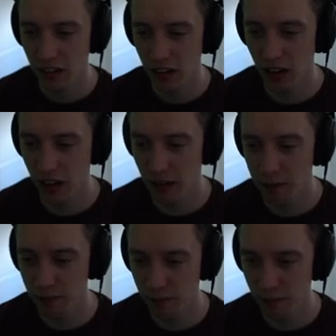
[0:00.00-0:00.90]
Um.
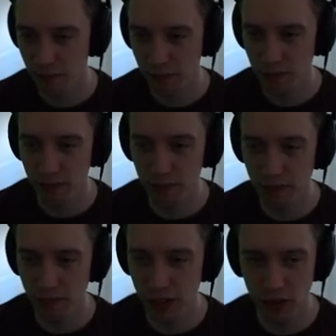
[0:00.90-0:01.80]

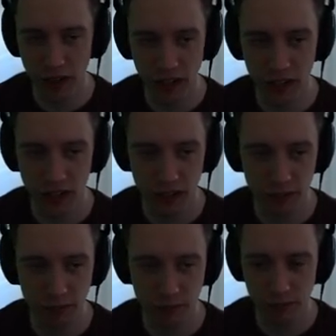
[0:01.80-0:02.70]
Okay.
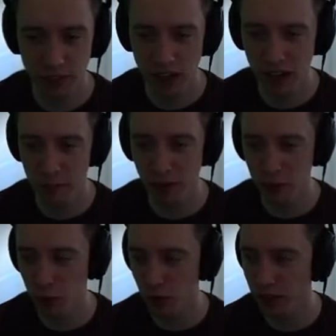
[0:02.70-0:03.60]
Ah, Bunny
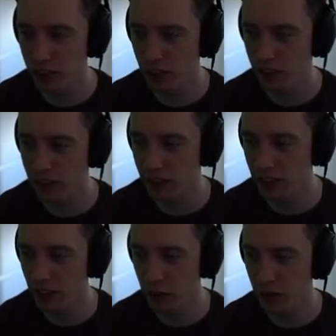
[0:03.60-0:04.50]
Warren is here. He
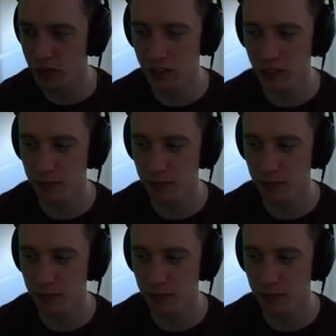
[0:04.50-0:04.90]
noticed.